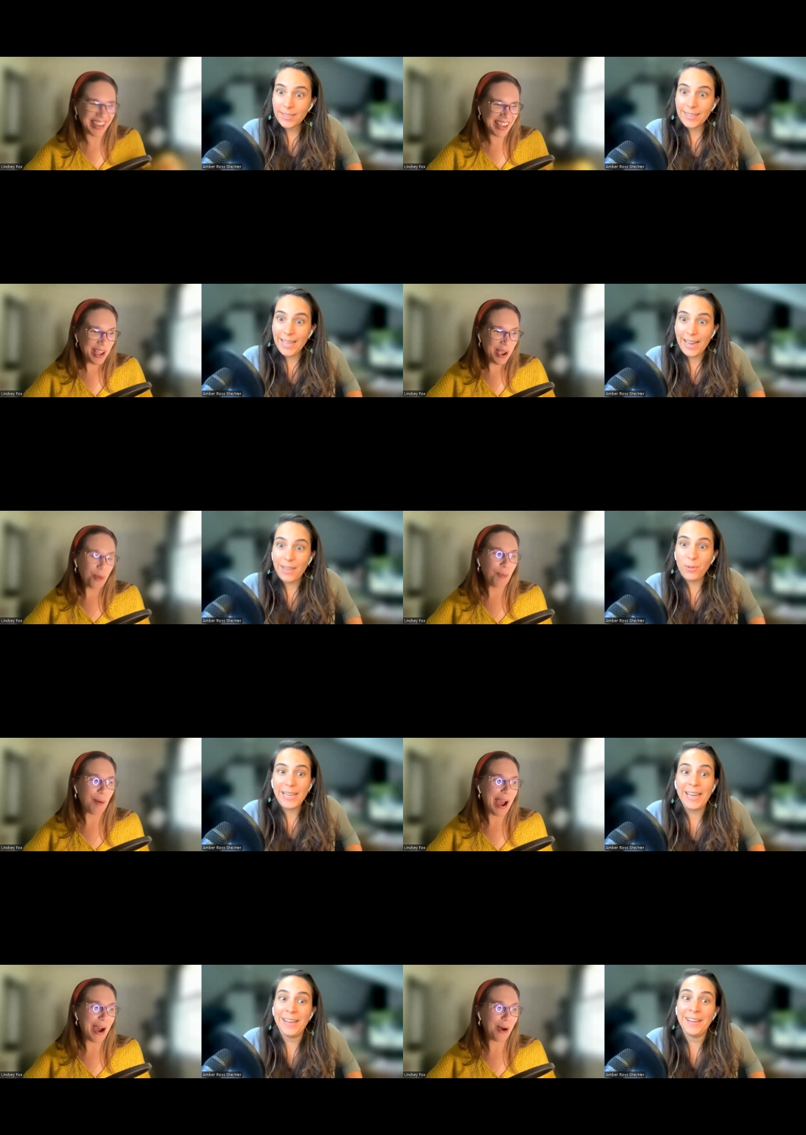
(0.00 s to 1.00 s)
Speaker 1: like
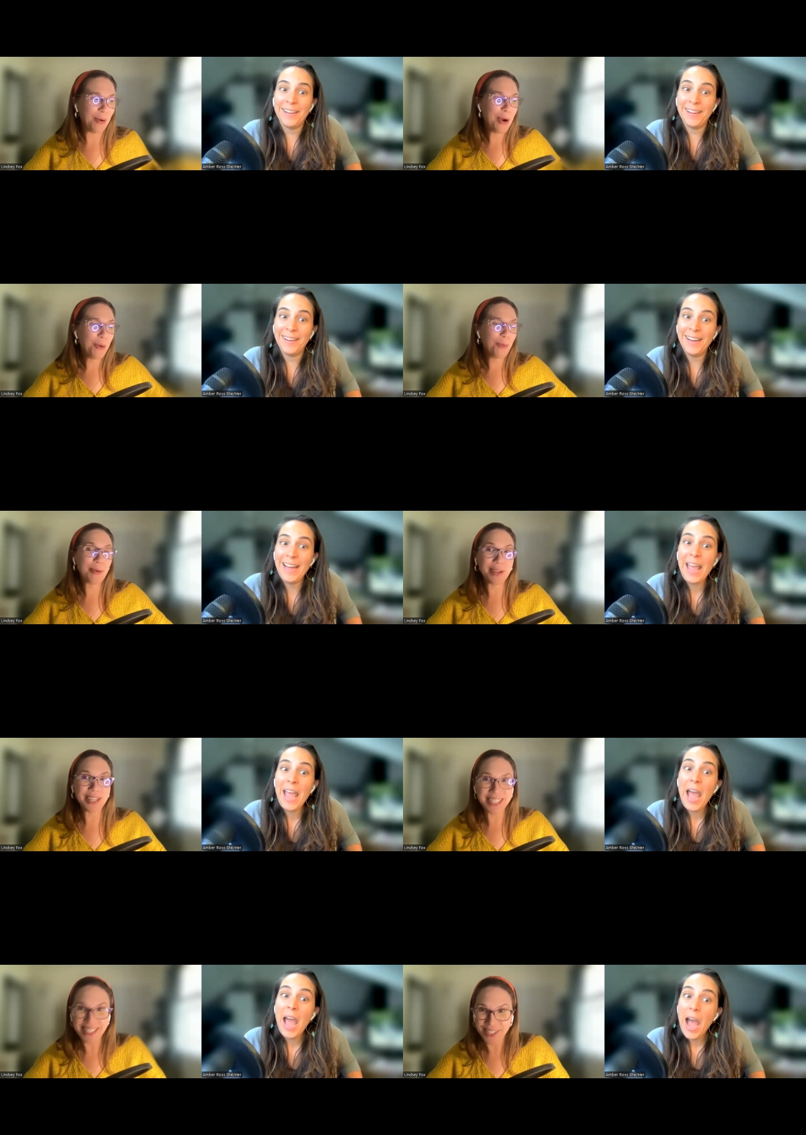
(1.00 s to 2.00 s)
wow we, we,
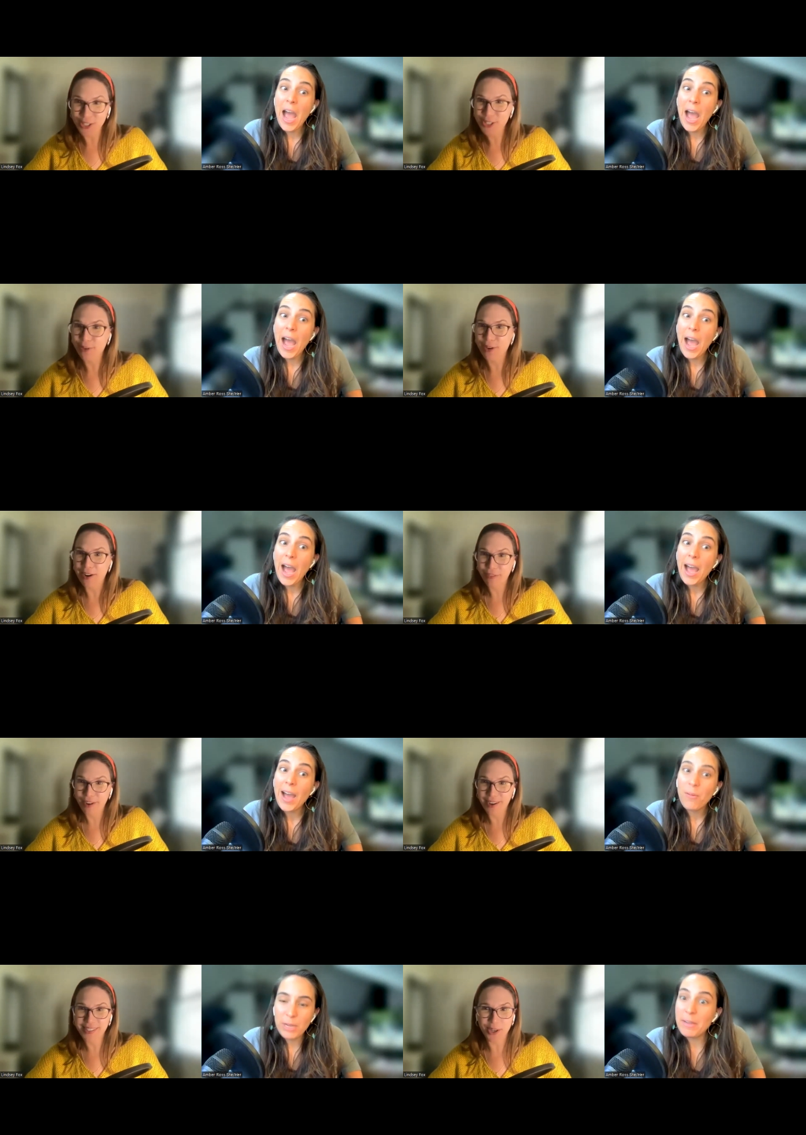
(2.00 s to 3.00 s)
really did just go down a
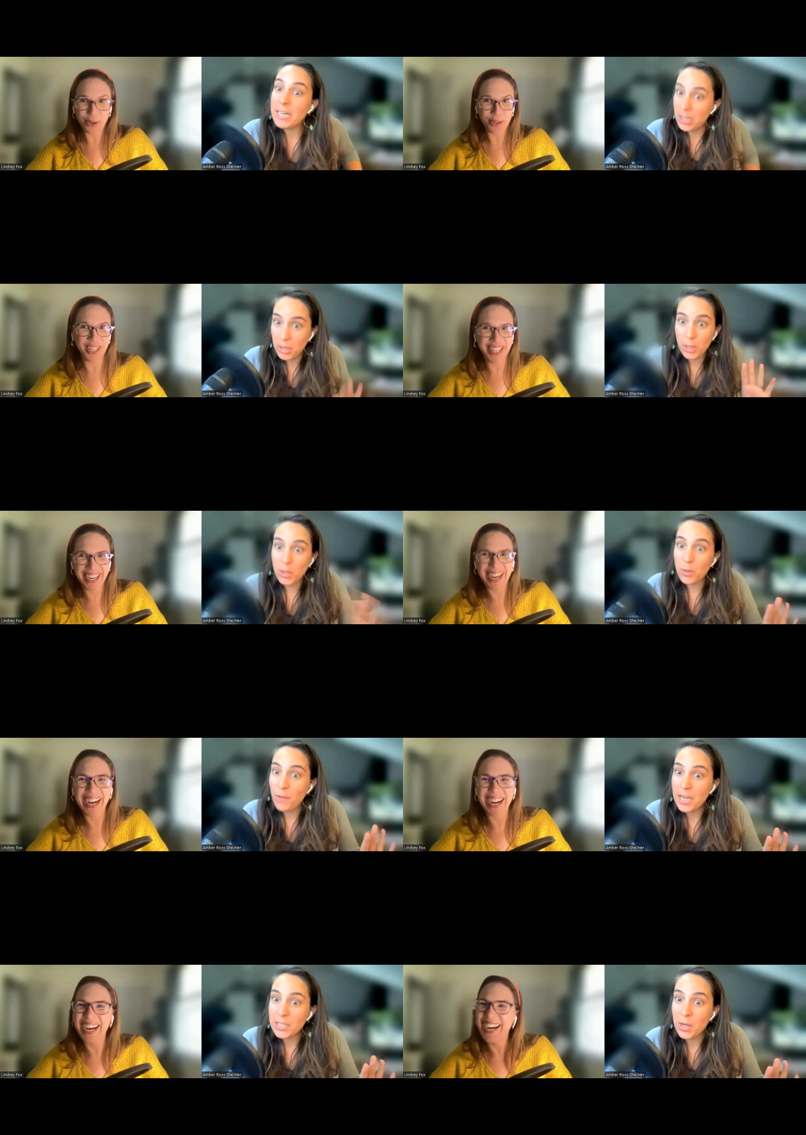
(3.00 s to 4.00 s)
foxhole we went down a
Speaker 2: little
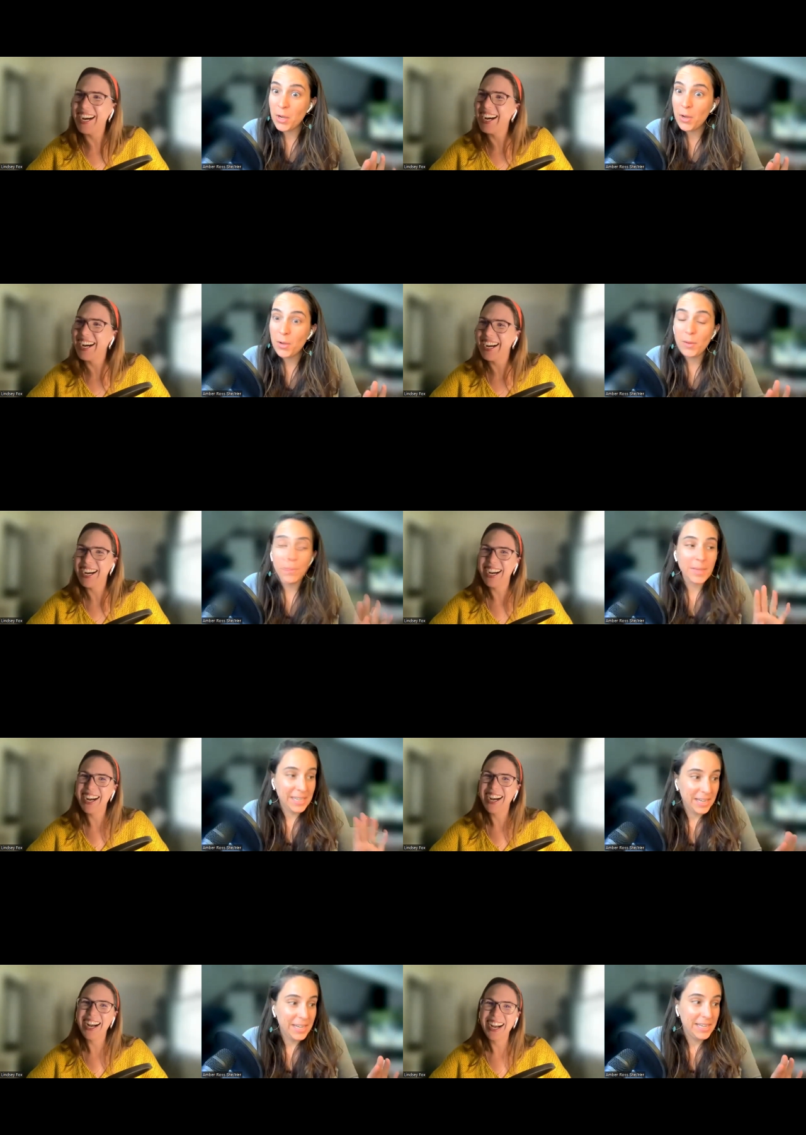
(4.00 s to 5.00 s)
foxhole
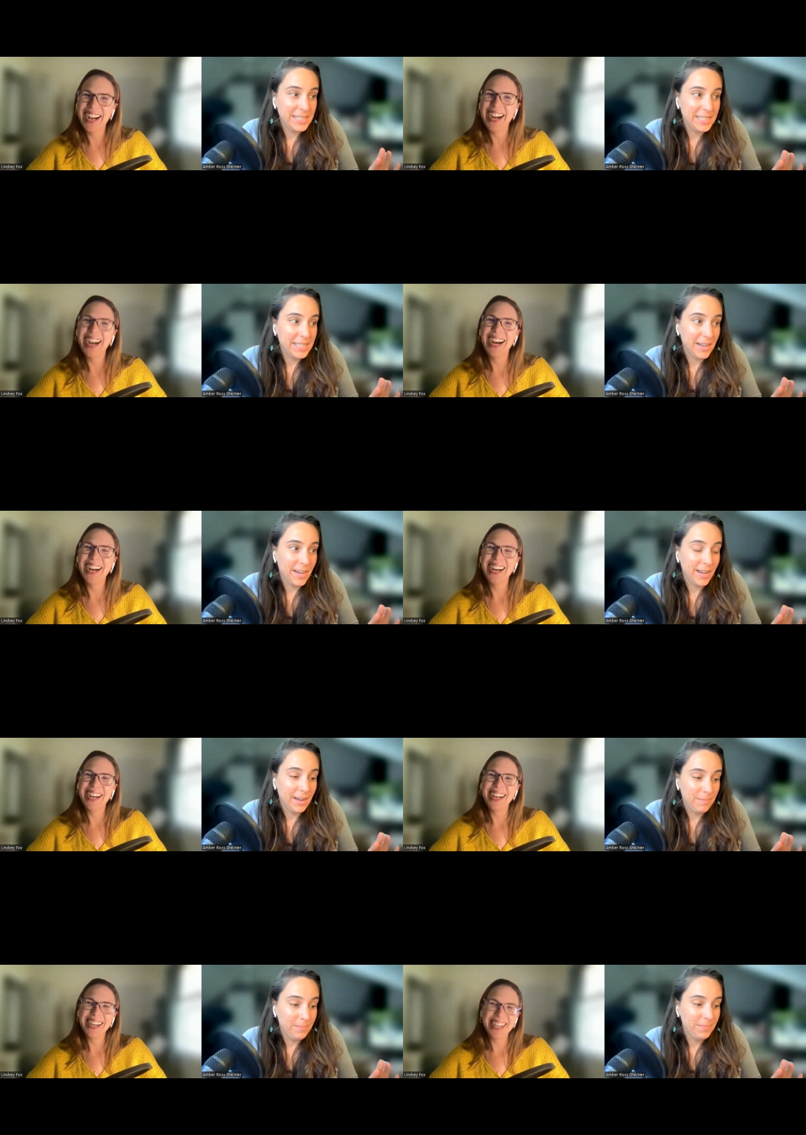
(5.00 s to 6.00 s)
because
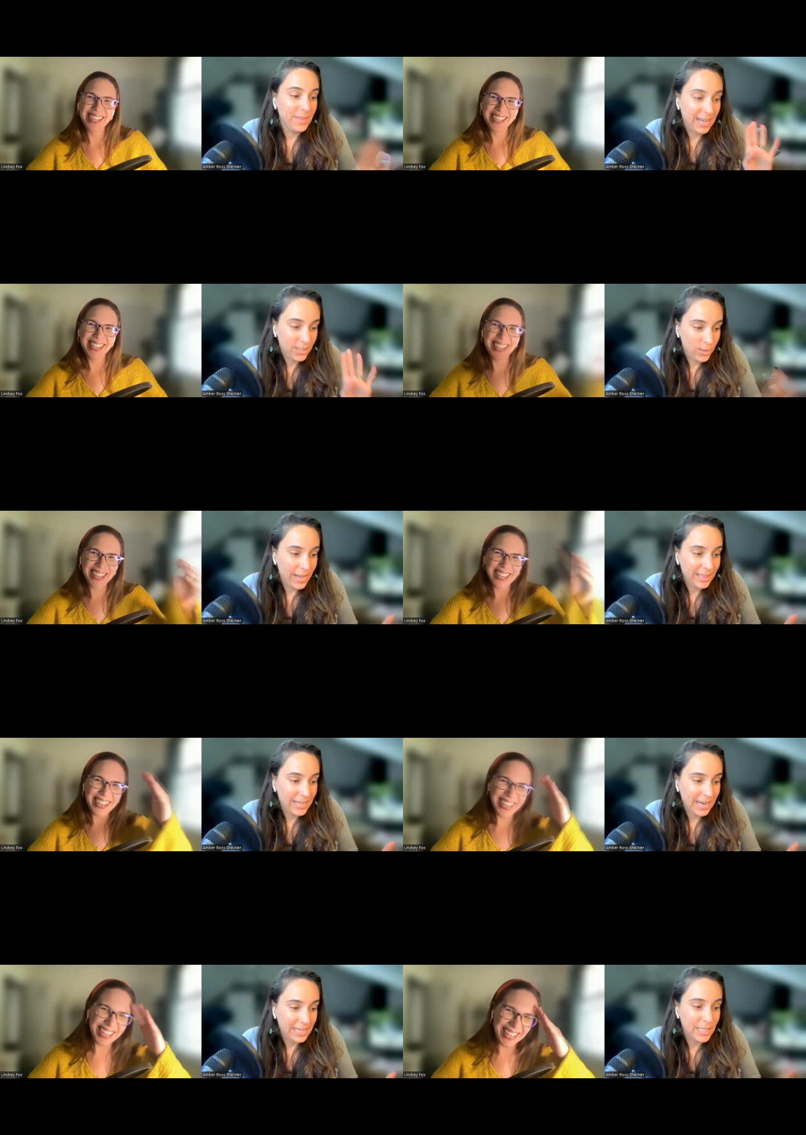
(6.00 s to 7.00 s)
um i do
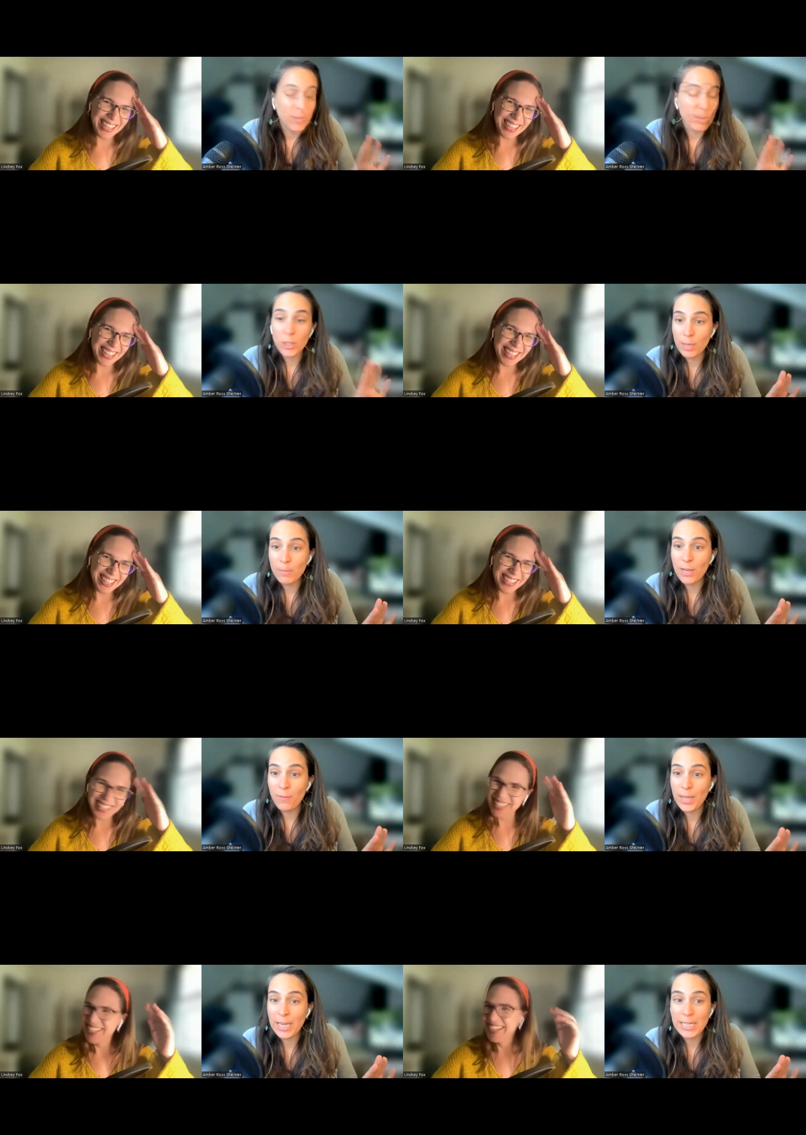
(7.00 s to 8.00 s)
like the 90s but there's some
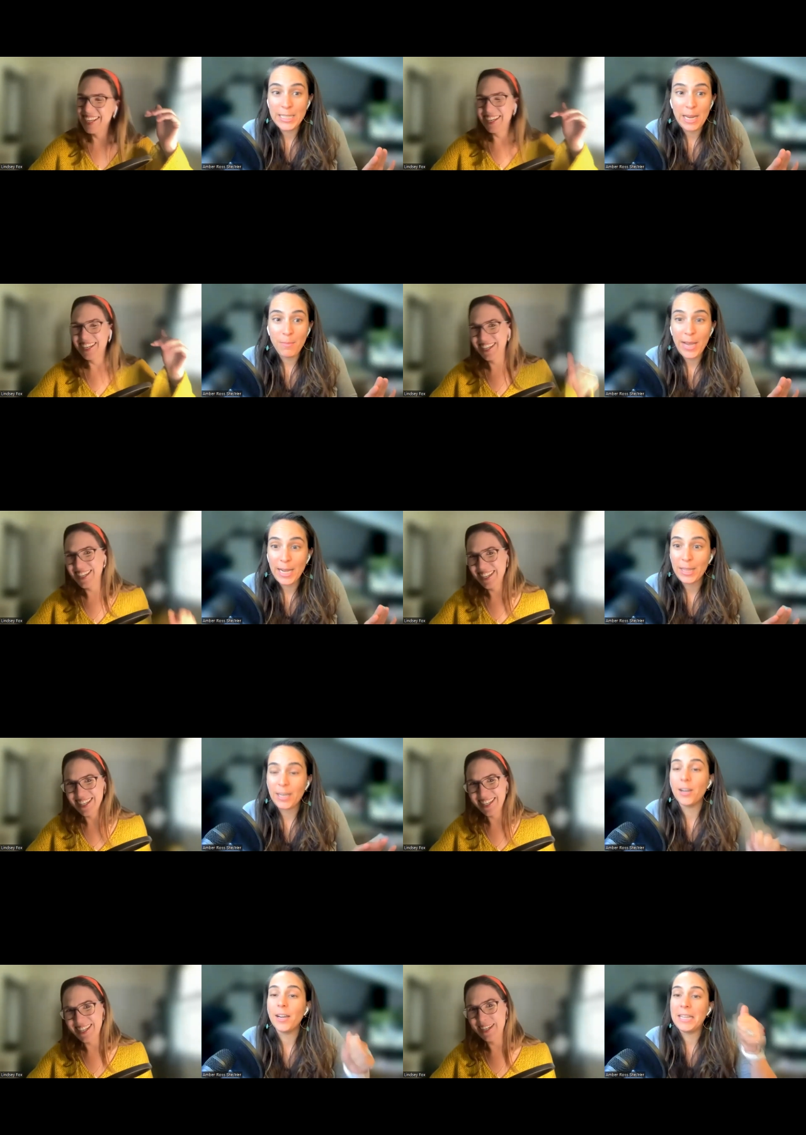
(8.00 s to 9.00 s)
stuff that can stay back
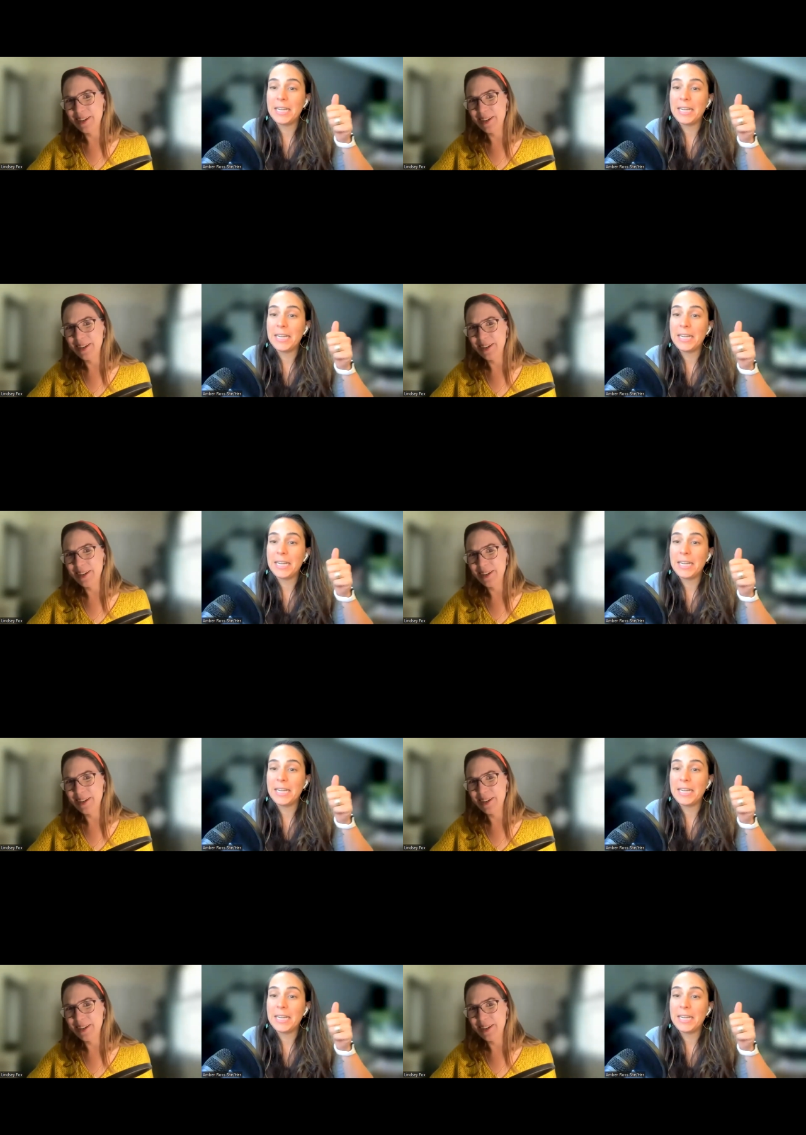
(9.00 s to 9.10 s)
there and